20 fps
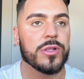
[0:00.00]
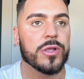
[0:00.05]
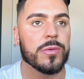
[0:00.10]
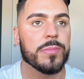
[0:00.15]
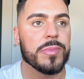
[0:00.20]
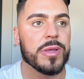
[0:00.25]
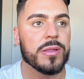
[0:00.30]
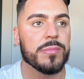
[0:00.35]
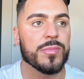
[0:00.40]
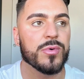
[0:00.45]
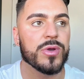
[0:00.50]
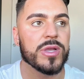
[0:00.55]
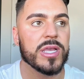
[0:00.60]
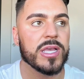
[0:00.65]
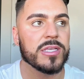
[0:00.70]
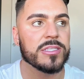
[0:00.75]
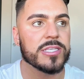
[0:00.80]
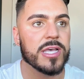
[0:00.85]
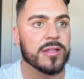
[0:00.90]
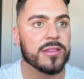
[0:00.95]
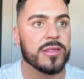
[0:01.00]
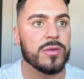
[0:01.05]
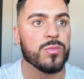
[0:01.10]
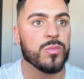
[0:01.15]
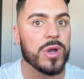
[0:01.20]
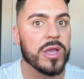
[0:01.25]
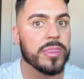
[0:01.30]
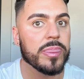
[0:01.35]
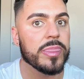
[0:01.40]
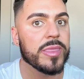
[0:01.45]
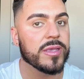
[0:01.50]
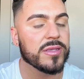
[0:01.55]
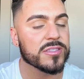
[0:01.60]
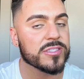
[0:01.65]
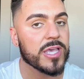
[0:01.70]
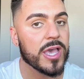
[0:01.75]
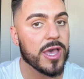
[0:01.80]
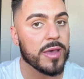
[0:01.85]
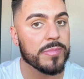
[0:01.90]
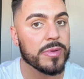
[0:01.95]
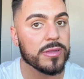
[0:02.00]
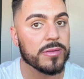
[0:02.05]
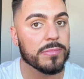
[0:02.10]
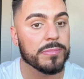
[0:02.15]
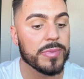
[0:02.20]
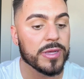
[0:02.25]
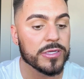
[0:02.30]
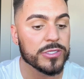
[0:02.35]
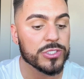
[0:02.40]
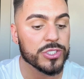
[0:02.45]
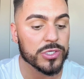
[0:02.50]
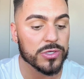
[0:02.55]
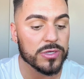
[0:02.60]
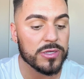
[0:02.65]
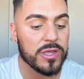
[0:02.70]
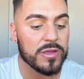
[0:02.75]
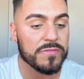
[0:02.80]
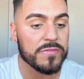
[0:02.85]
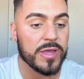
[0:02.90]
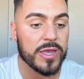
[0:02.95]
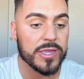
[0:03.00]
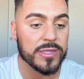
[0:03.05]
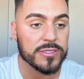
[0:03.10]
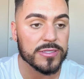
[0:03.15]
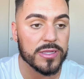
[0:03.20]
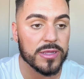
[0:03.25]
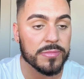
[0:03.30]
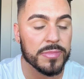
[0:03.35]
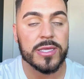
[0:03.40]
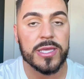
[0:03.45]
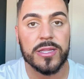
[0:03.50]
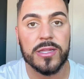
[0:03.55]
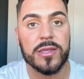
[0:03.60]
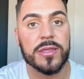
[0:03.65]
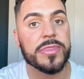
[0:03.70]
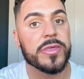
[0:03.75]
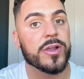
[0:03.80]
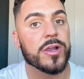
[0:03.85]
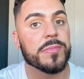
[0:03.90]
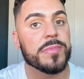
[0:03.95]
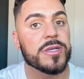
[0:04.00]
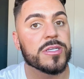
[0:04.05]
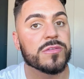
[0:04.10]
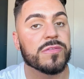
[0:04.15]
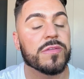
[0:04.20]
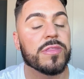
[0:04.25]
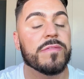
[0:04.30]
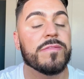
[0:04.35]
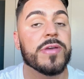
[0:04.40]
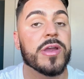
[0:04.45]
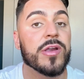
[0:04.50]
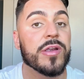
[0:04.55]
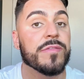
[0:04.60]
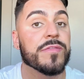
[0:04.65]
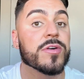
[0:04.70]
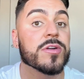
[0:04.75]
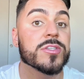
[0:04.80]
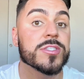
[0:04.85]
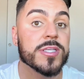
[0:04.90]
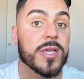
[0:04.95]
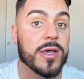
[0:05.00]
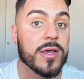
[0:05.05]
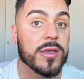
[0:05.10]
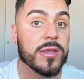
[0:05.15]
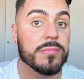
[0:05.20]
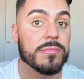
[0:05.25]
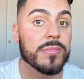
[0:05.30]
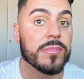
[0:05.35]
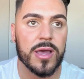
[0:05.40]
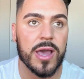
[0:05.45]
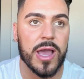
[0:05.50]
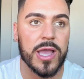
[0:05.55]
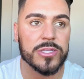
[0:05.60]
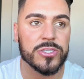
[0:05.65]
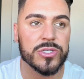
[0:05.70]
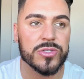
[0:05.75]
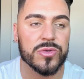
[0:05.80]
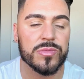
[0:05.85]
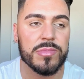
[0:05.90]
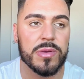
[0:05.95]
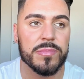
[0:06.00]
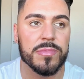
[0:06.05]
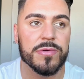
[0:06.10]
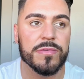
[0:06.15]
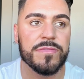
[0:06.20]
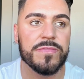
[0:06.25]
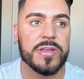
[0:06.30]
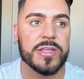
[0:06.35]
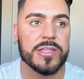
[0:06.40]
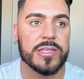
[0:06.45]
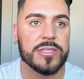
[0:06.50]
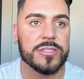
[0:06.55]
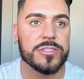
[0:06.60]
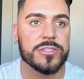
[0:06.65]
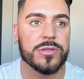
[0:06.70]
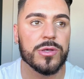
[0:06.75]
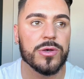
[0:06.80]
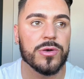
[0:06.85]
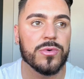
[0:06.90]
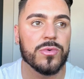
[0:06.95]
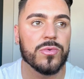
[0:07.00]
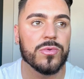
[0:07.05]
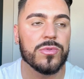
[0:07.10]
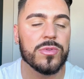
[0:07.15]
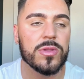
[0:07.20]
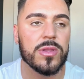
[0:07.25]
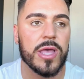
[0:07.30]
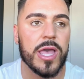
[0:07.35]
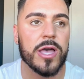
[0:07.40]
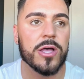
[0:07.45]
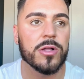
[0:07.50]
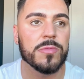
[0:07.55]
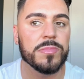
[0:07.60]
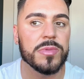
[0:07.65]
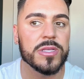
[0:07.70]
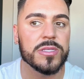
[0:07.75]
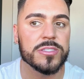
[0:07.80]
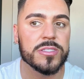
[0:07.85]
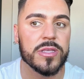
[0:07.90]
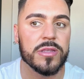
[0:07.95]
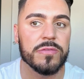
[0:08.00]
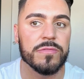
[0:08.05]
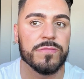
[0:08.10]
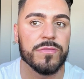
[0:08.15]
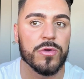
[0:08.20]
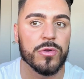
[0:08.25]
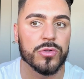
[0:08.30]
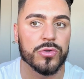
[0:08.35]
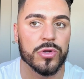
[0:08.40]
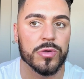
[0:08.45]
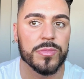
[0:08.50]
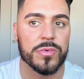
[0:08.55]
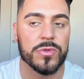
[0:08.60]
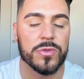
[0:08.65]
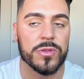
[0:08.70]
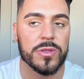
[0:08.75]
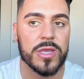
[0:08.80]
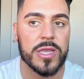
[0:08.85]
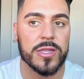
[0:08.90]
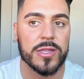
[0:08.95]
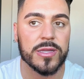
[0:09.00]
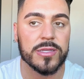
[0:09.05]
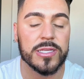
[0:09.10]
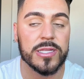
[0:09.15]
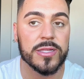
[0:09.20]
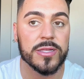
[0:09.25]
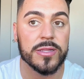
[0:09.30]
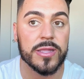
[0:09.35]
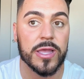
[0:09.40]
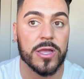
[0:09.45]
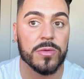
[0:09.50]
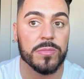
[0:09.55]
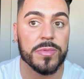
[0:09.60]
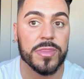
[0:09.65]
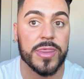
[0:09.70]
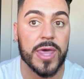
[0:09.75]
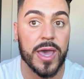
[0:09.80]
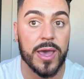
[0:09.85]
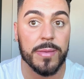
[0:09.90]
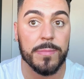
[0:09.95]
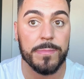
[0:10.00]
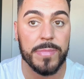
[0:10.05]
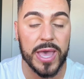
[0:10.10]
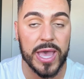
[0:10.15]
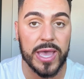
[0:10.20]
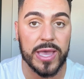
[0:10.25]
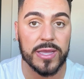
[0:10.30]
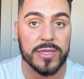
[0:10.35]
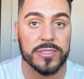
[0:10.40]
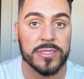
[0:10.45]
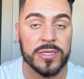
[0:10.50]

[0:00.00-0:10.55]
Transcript: pinpoint exactly when things happened, but sure enough, I ended up getting a therapist for the very first time. I just remember feeling so helpless and vulnerable, and I needed help that bad.